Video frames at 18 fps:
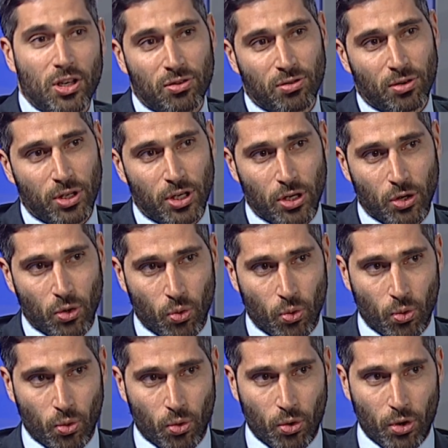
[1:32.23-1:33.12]
Italy
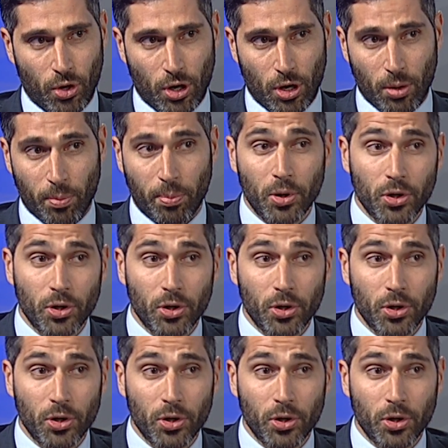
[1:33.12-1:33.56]
or